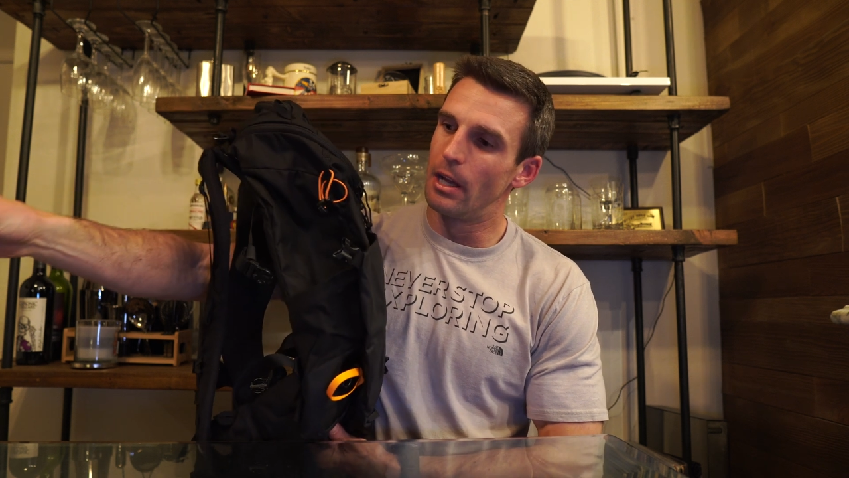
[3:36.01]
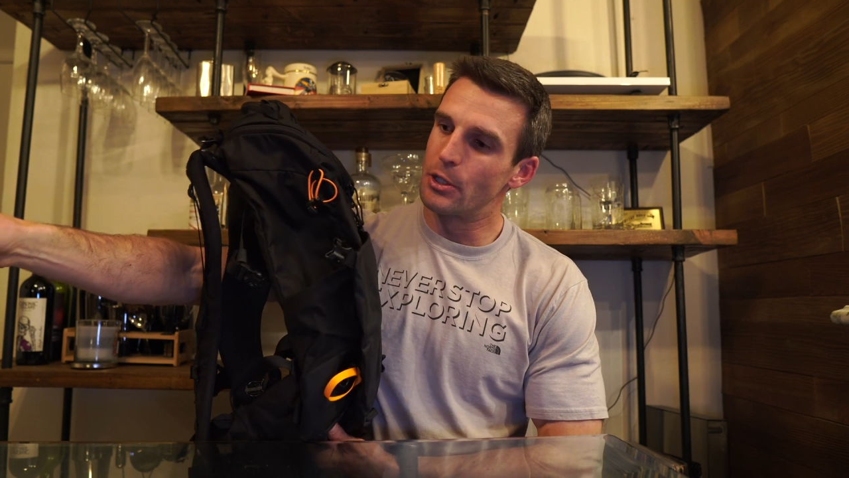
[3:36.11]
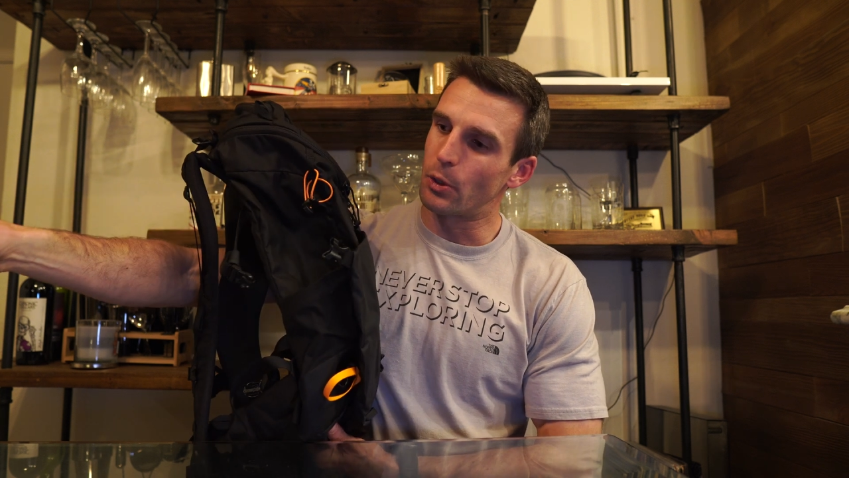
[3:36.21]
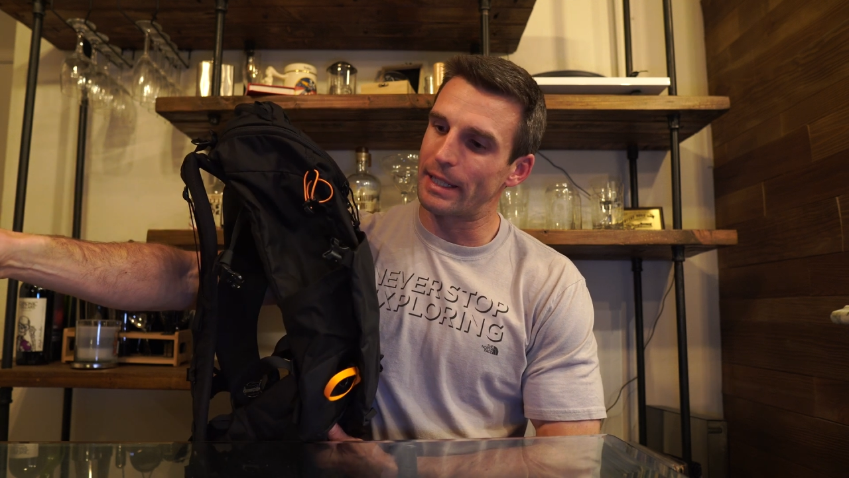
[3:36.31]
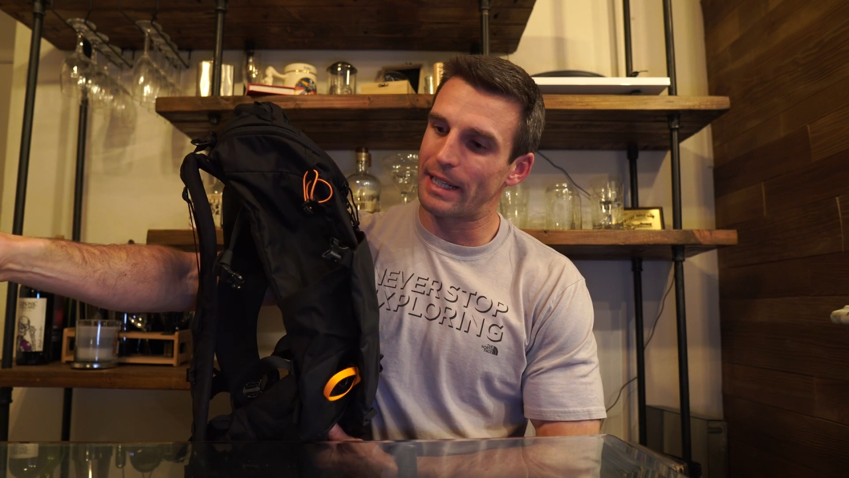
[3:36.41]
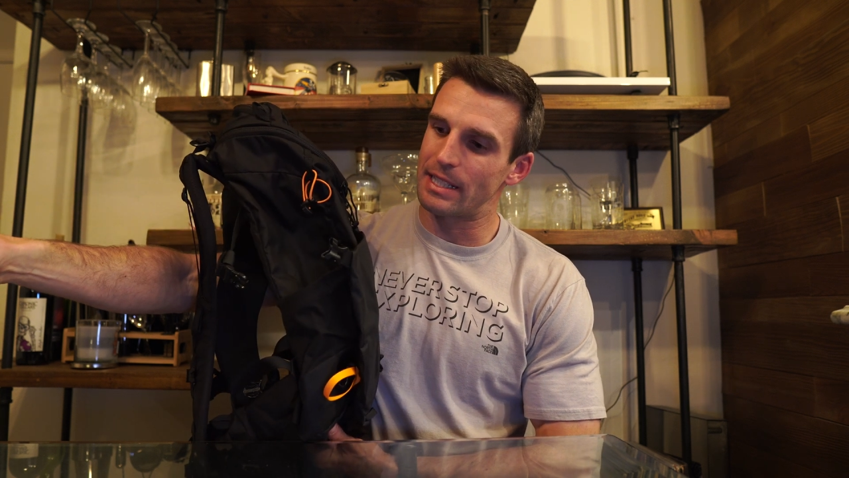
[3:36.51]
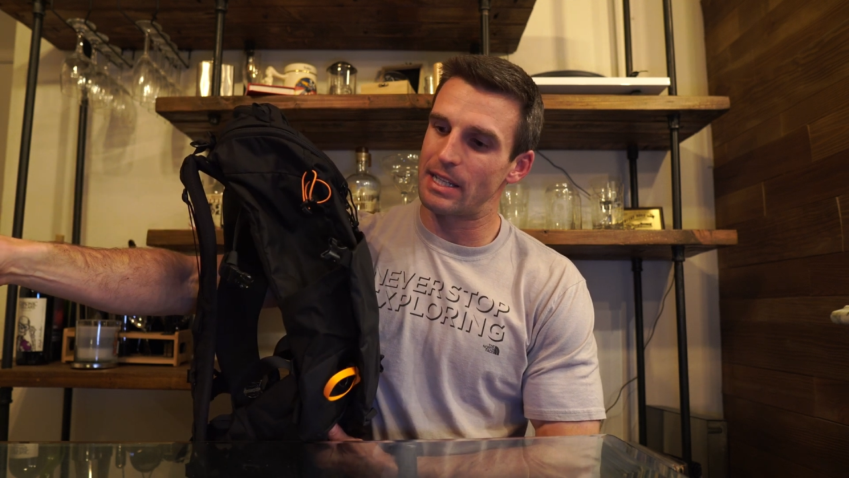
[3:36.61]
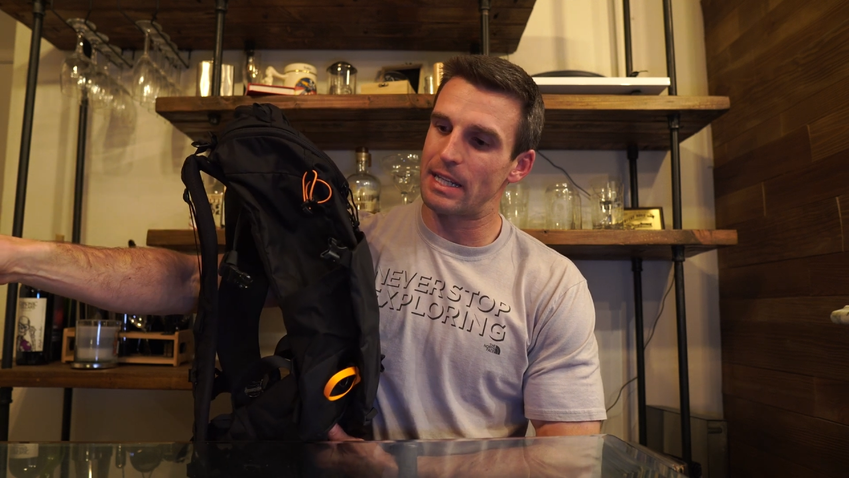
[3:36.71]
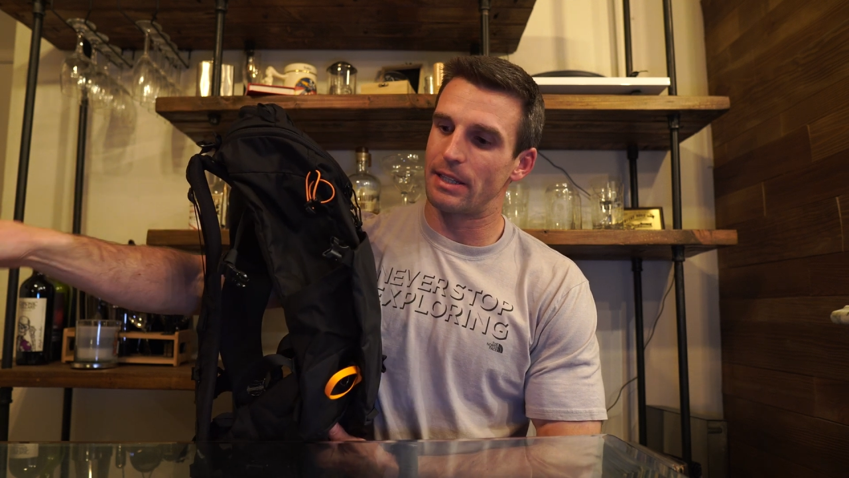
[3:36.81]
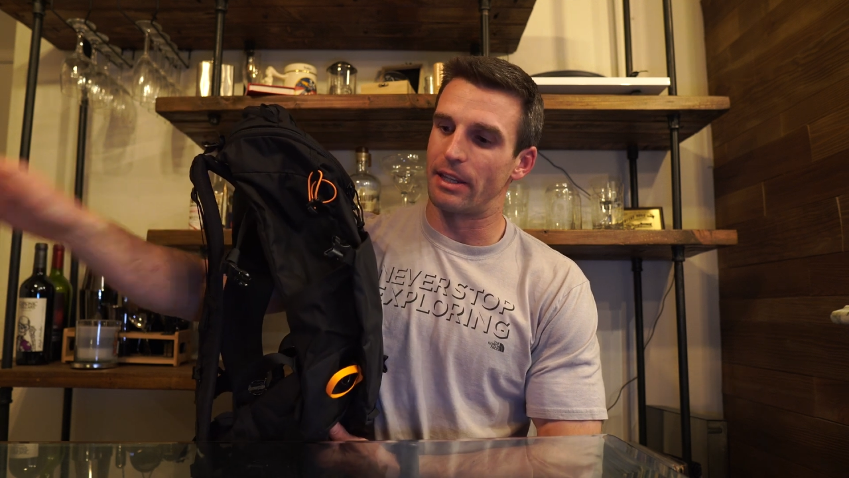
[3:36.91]
So like I
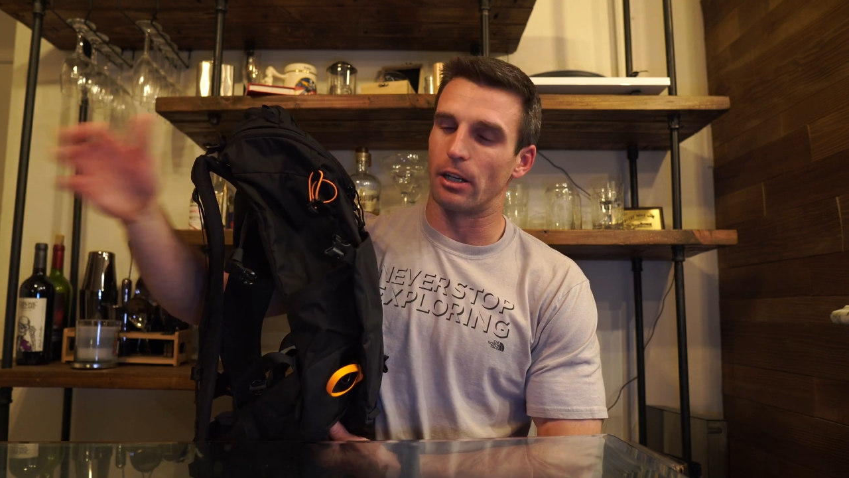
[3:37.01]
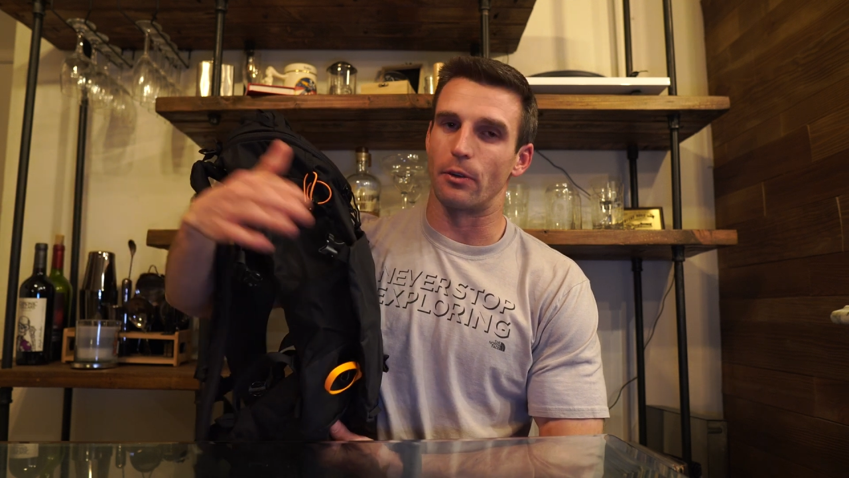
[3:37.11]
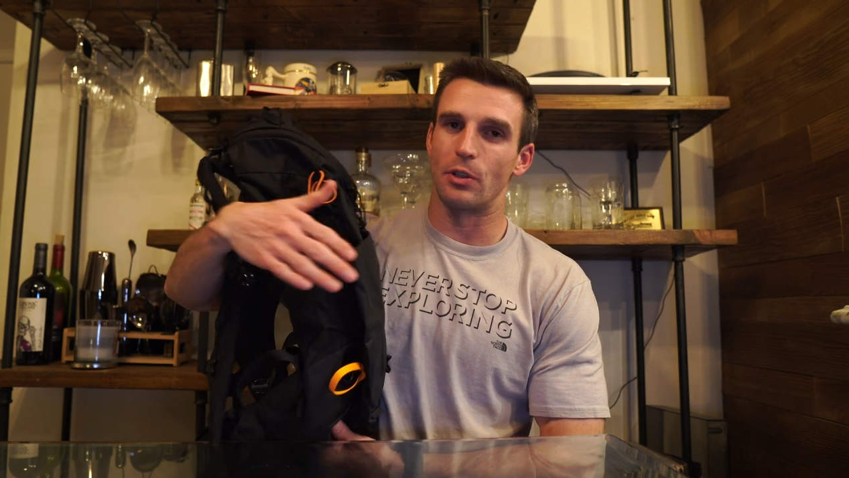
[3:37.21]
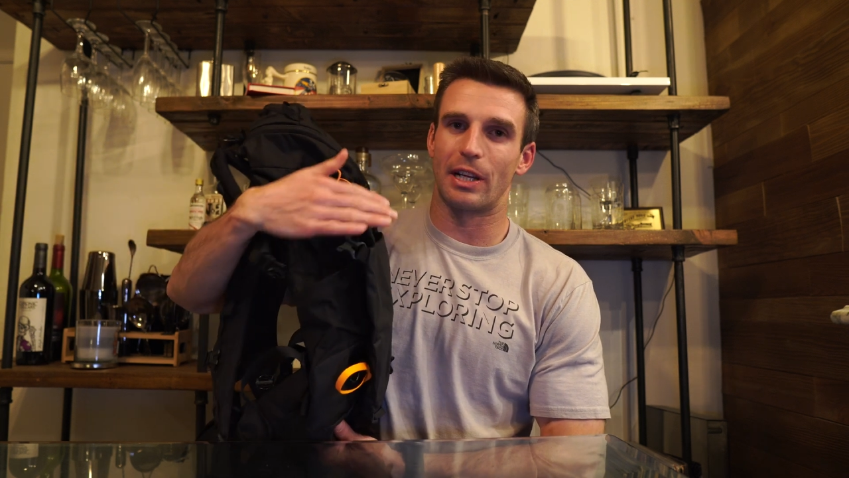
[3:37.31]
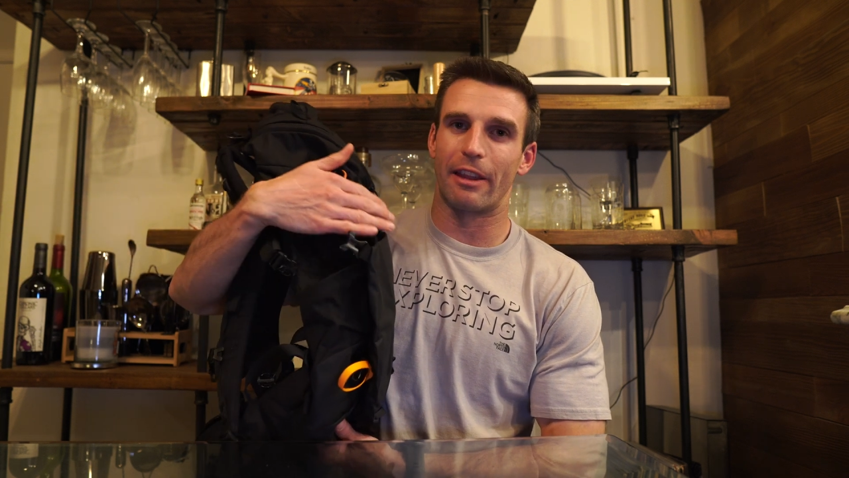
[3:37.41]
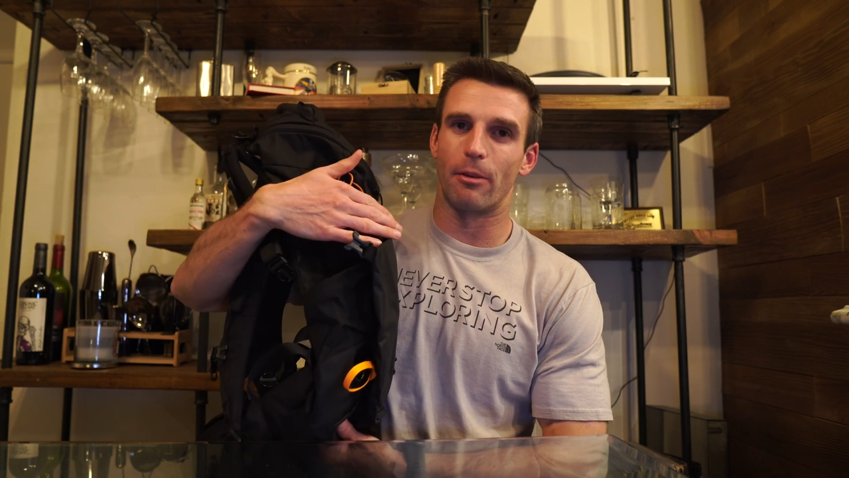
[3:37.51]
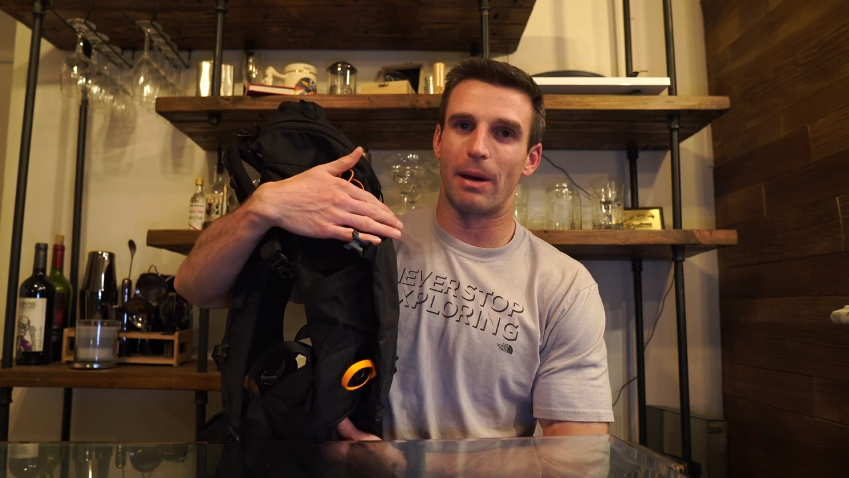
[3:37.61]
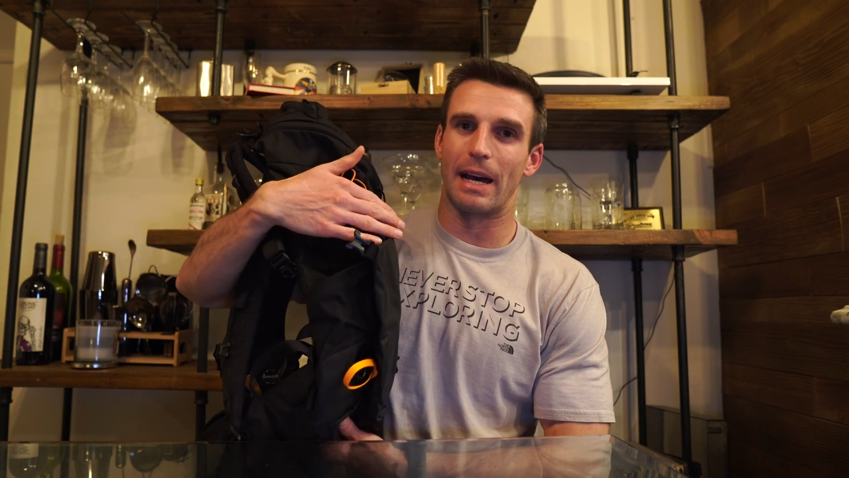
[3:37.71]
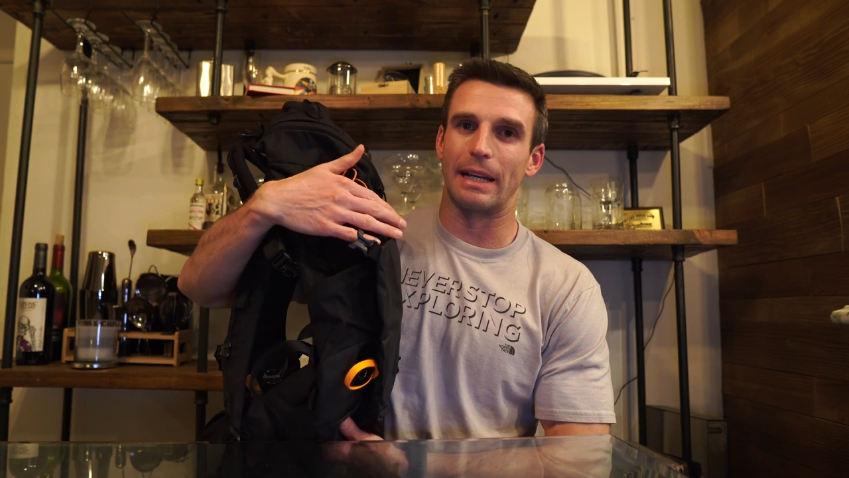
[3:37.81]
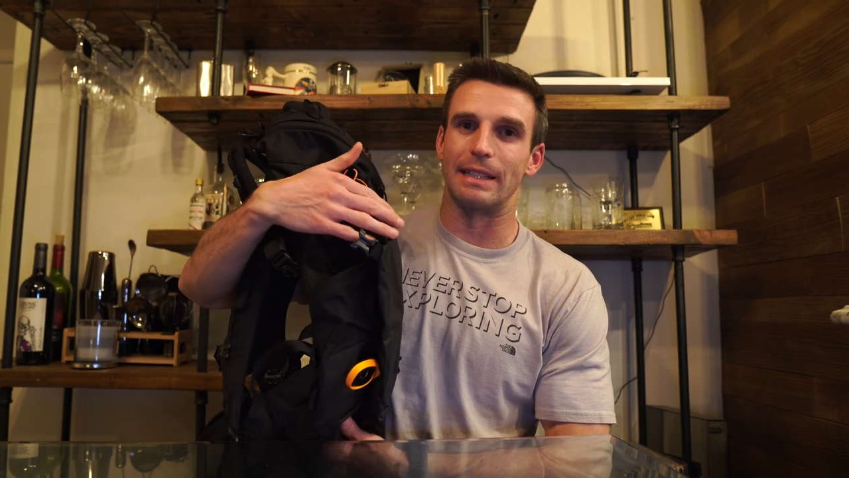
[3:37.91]
said, the other side of the
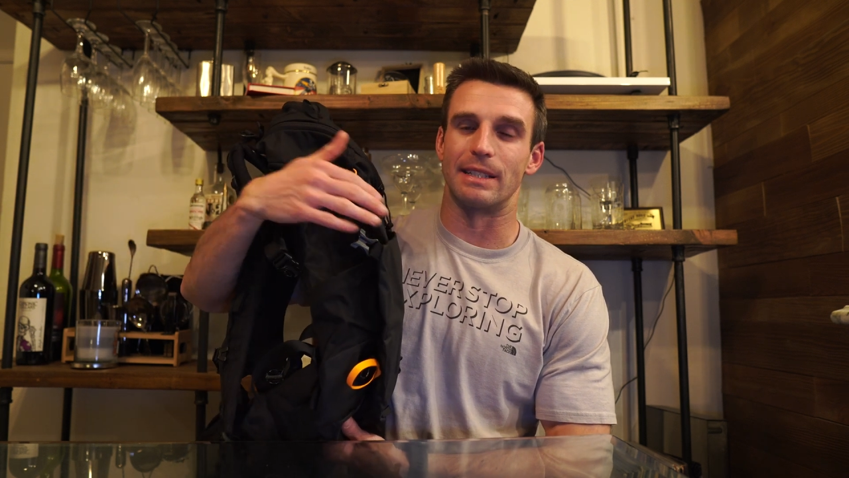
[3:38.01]
bag